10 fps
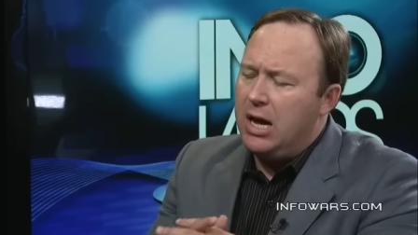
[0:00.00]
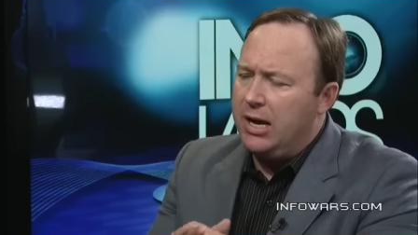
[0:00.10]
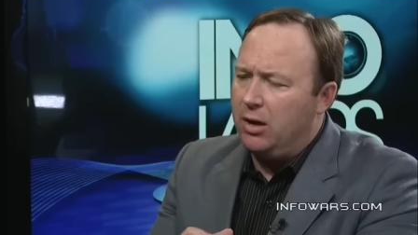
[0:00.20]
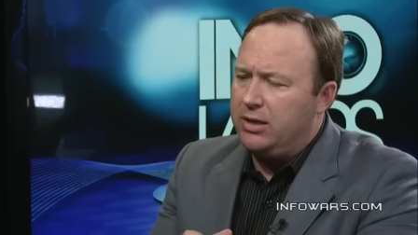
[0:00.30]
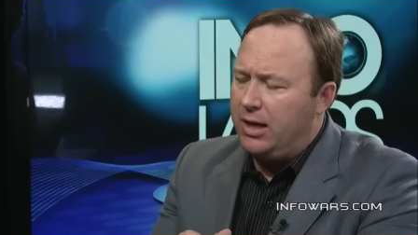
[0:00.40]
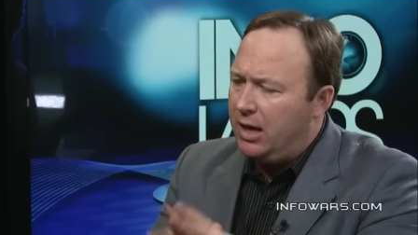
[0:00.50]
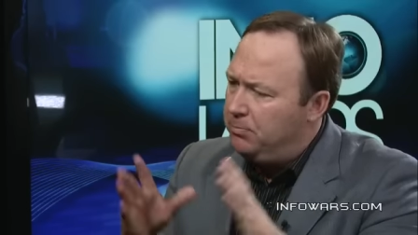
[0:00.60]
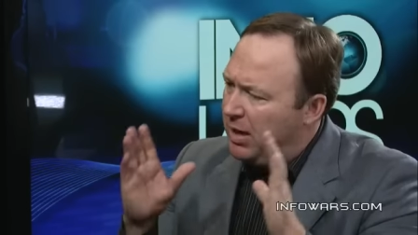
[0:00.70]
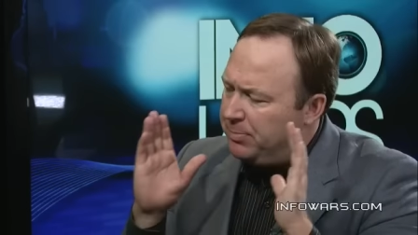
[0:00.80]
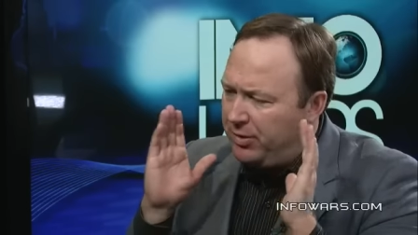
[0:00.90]
here at the
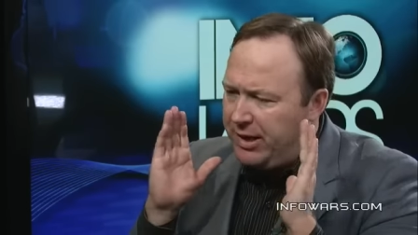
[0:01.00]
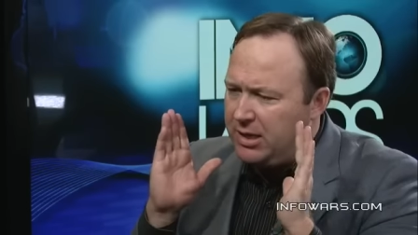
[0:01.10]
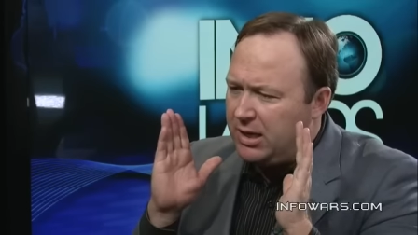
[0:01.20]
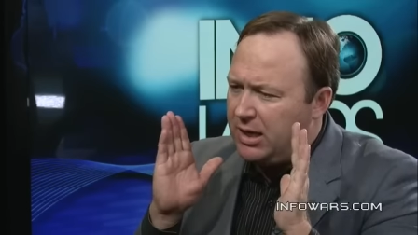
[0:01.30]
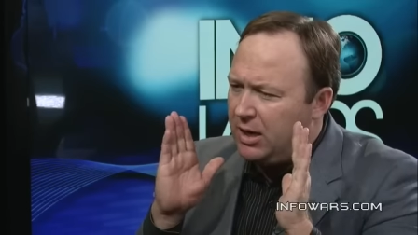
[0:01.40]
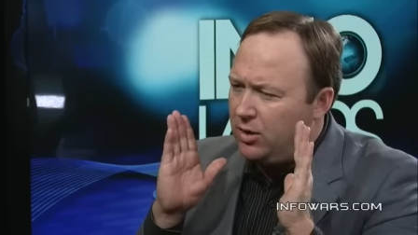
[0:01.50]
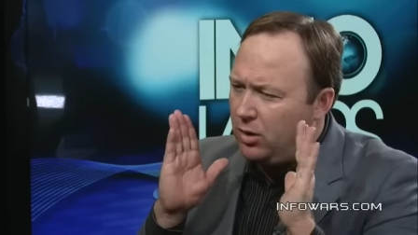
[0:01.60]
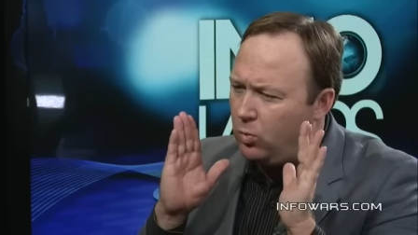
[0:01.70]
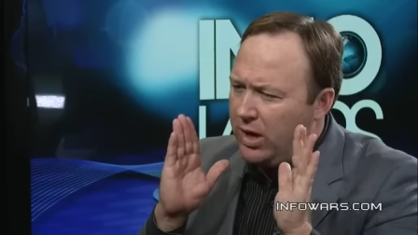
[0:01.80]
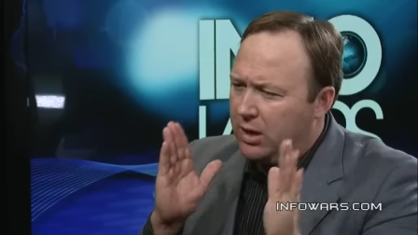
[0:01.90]
end, people need to get
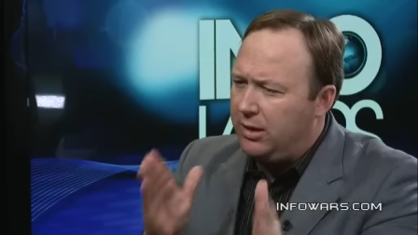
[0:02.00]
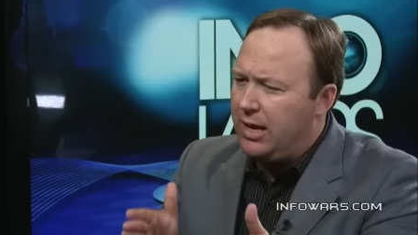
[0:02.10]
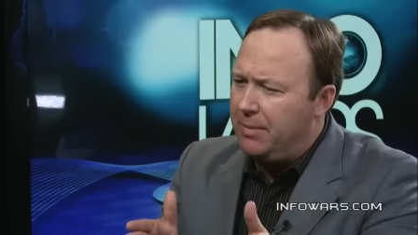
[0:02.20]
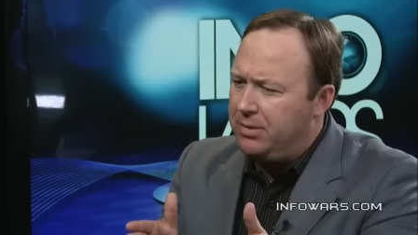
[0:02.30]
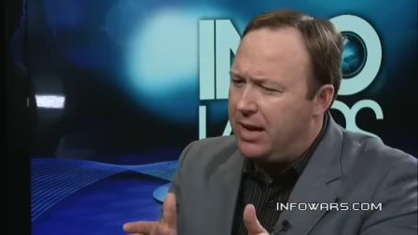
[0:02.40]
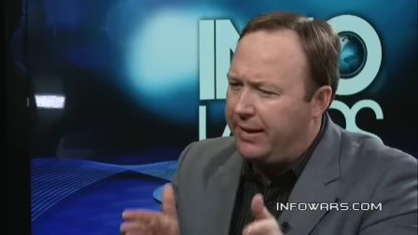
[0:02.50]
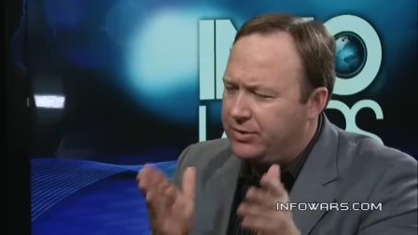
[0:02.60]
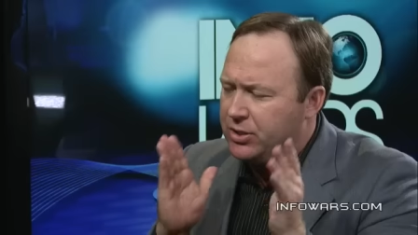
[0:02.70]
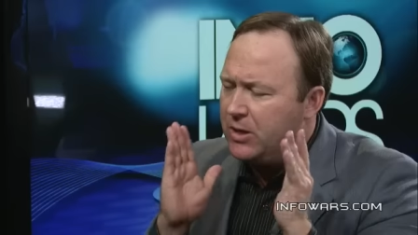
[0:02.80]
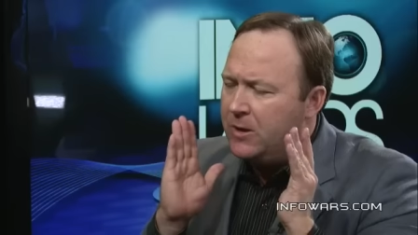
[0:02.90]
your weekly
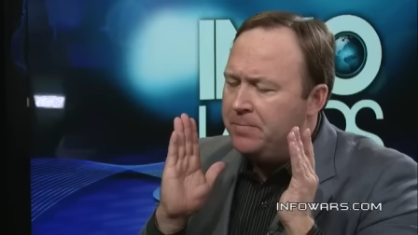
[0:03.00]
updates.